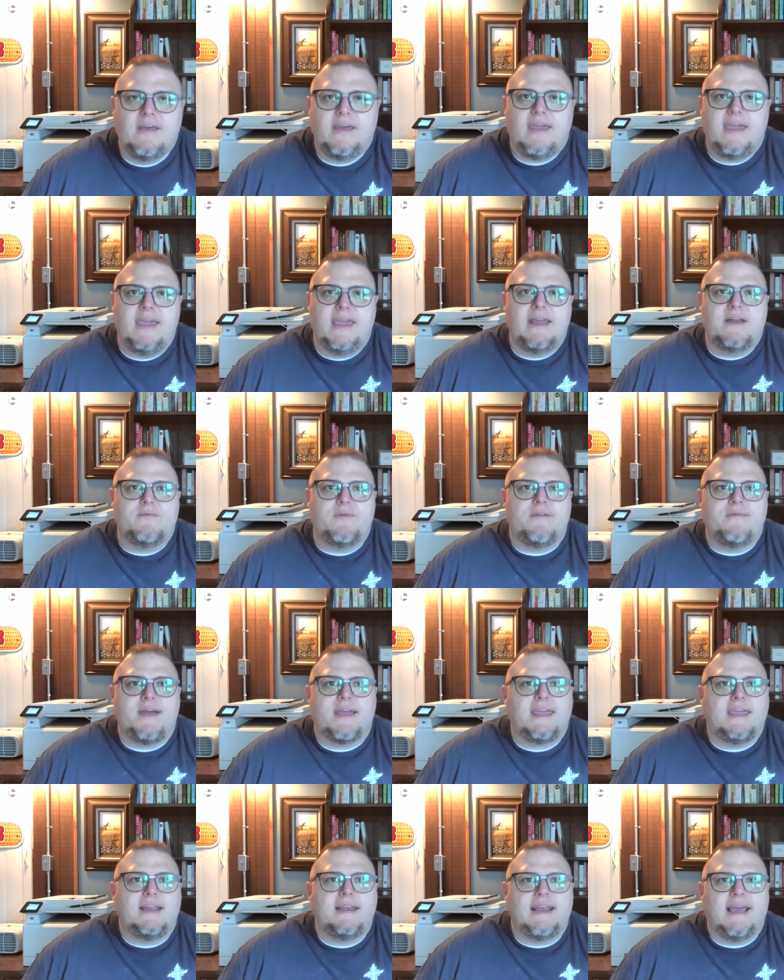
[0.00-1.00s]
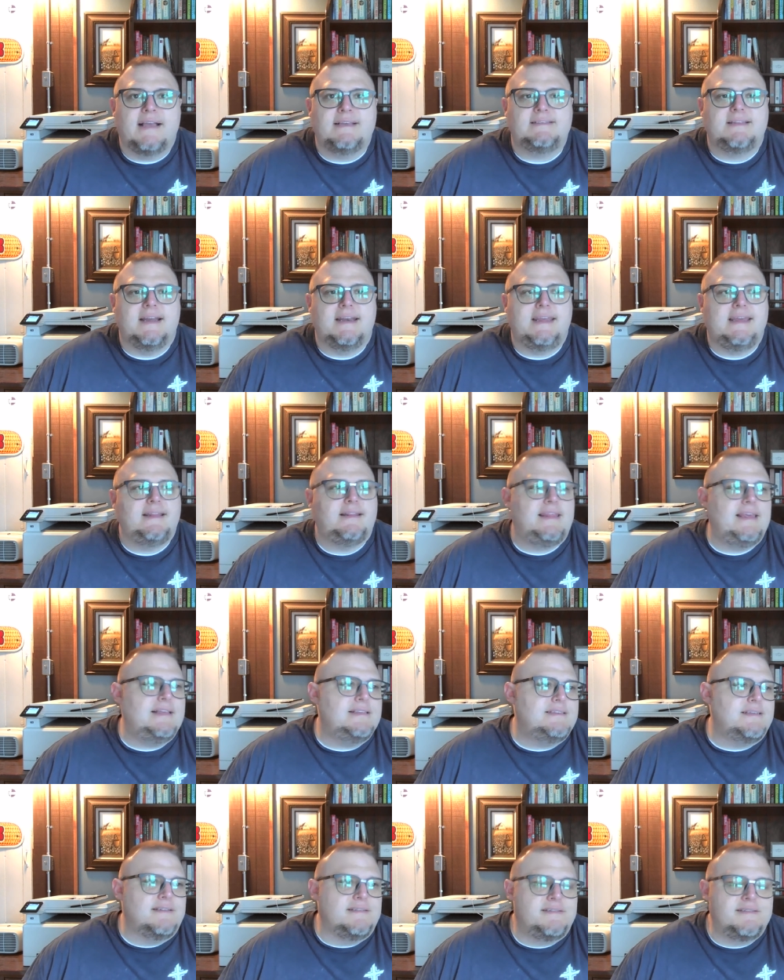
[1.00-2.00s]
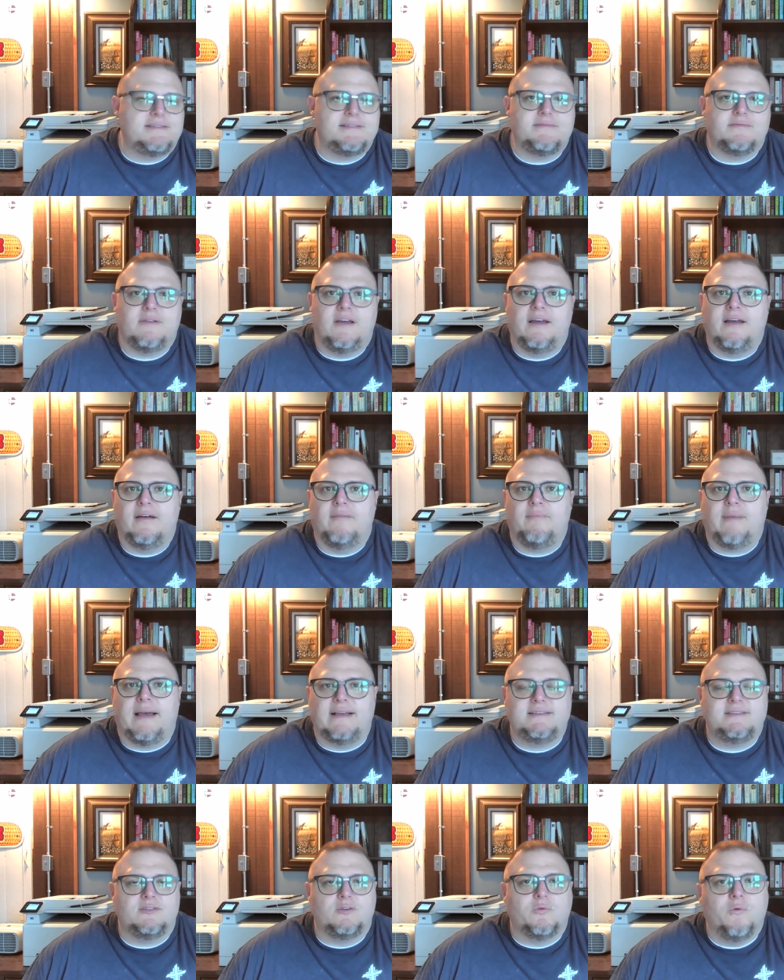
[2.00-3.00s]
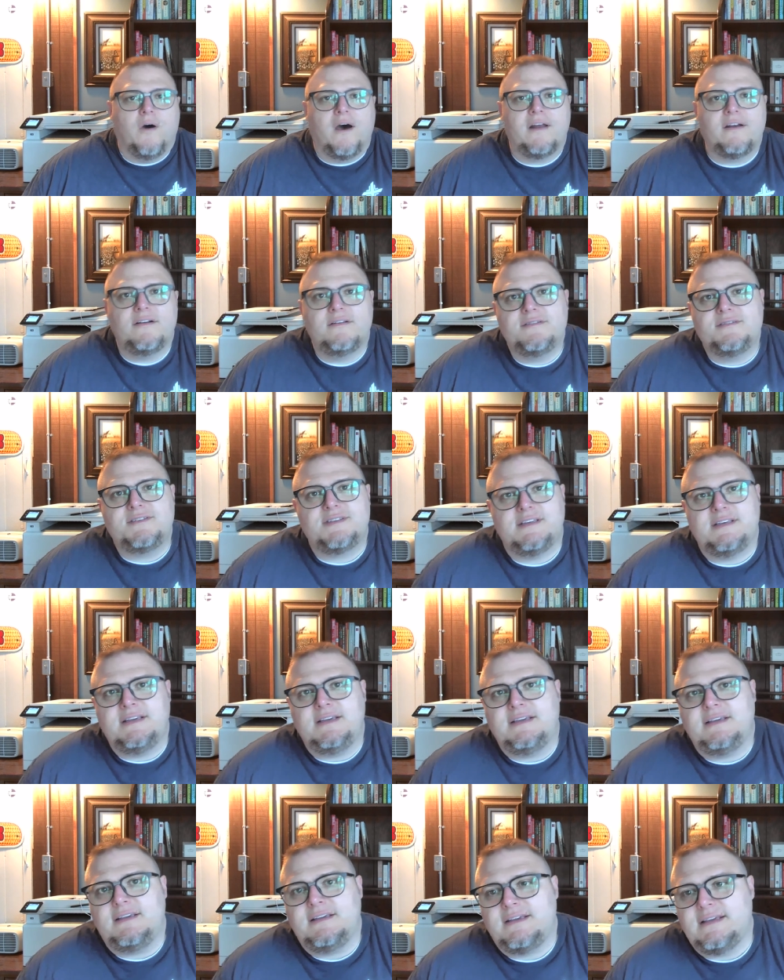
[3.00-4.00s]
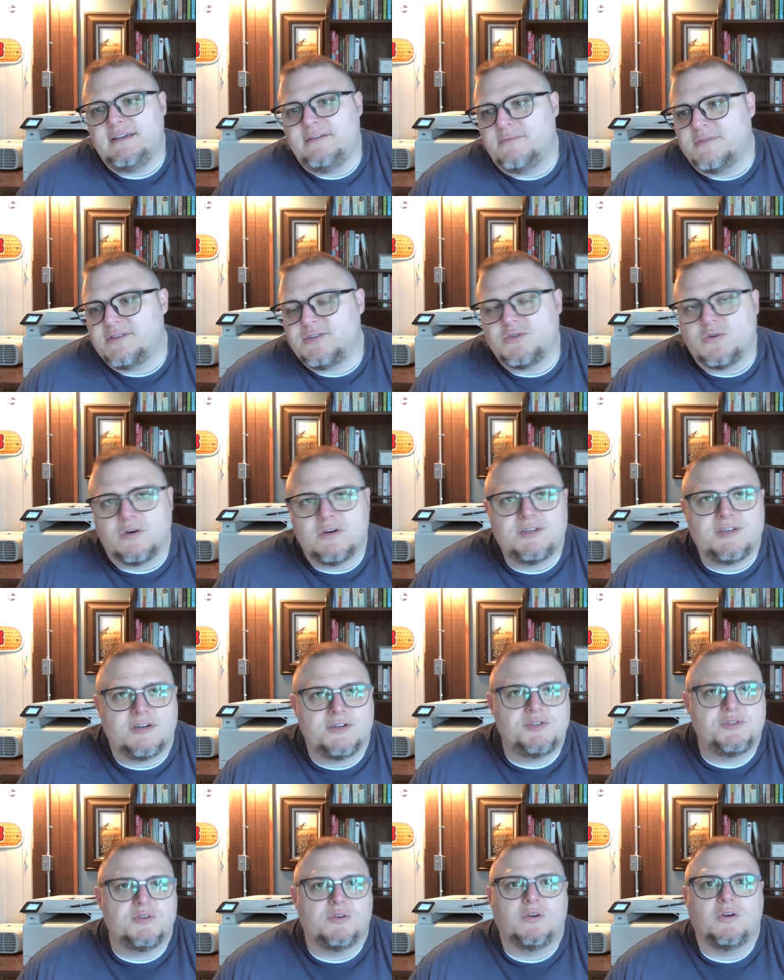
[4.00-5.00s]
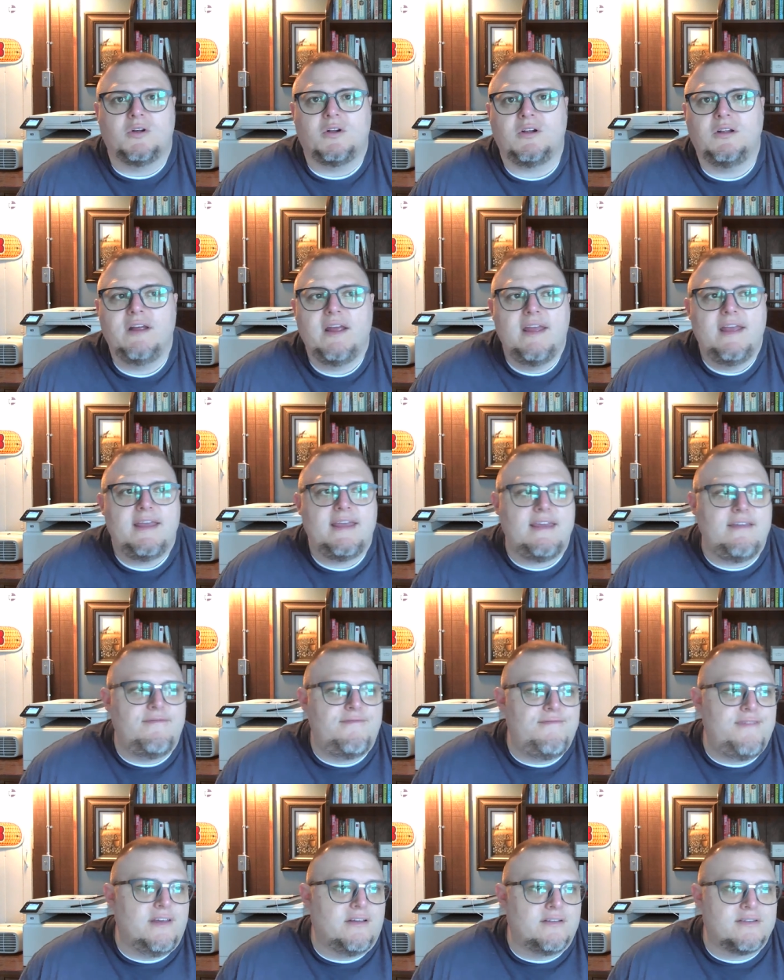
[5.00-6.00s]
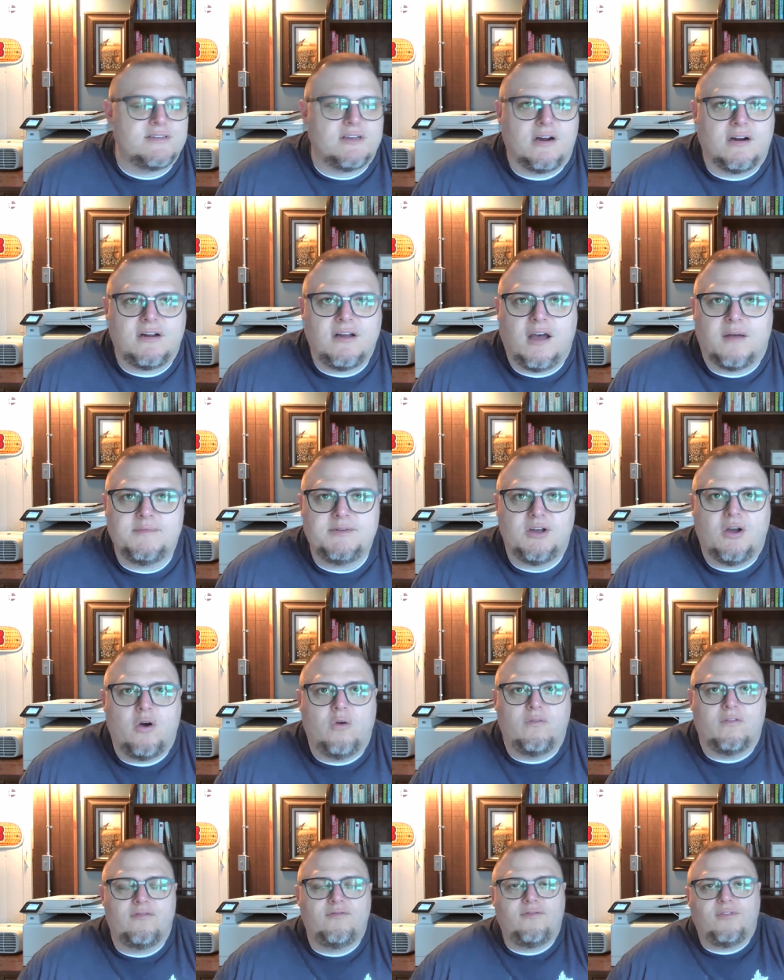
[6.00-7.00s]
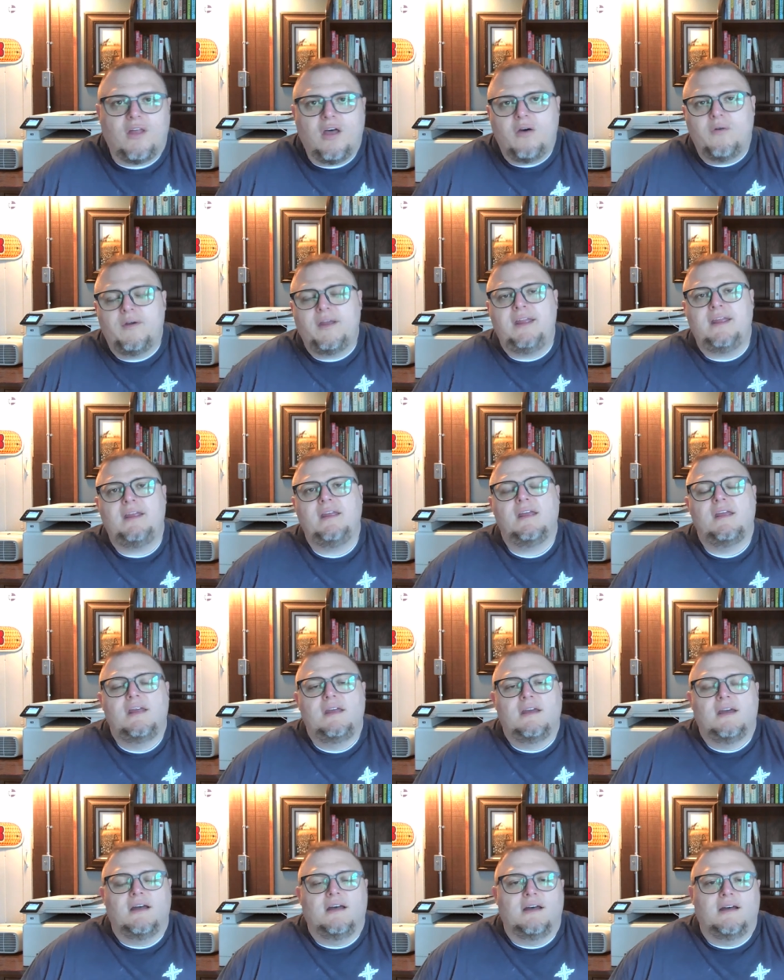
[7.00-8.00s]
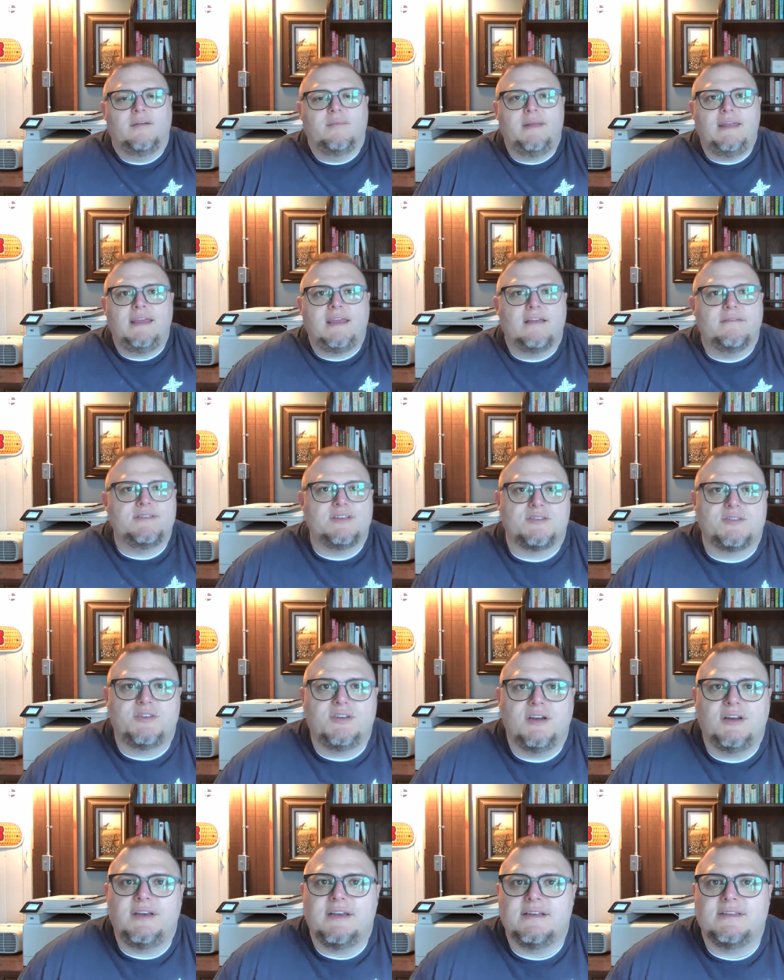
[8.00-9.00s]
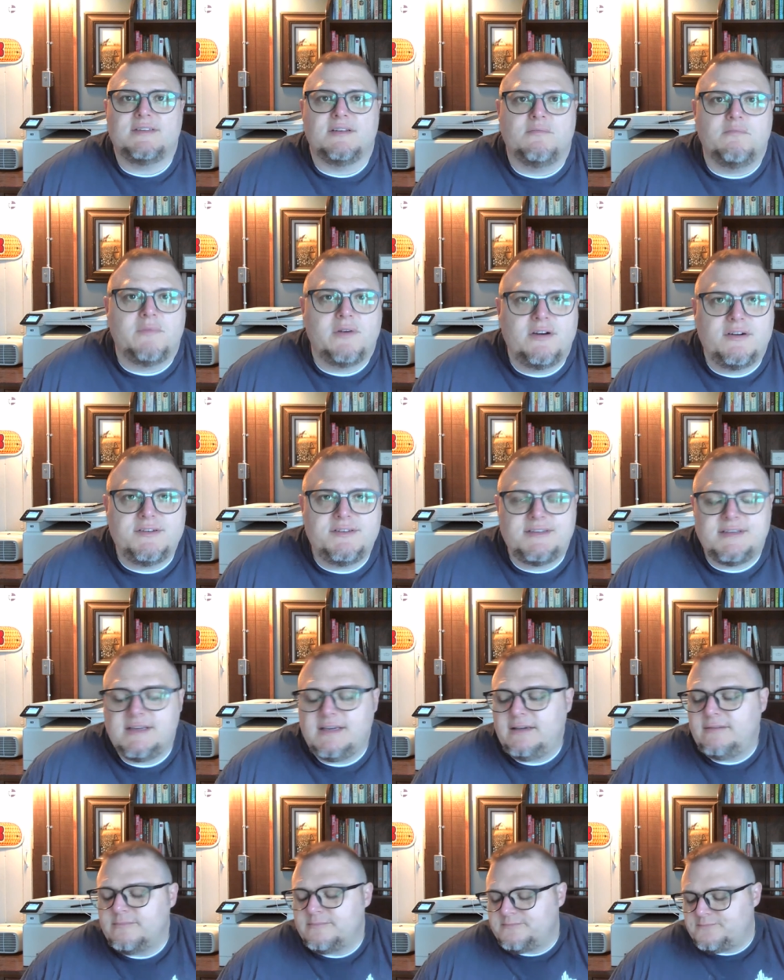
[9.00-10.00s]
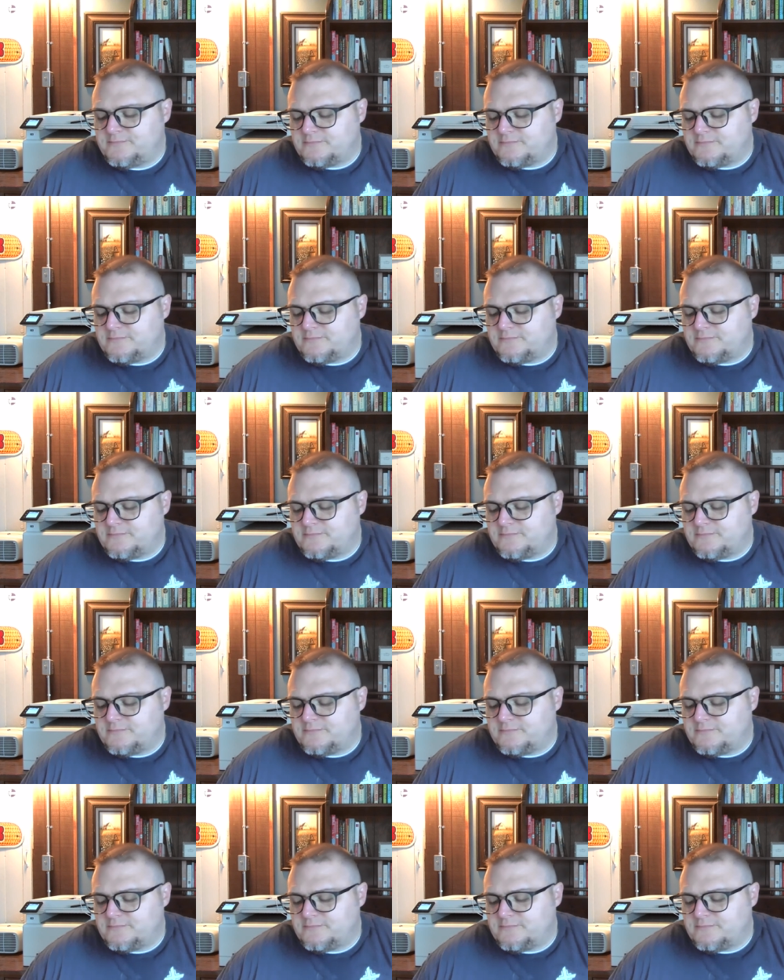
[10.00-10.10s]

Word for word: and we recognize that He leads us uh, by still waters. He He restores our soul. He fills our cup to overflowing. Um, he gives us goodness and mercy.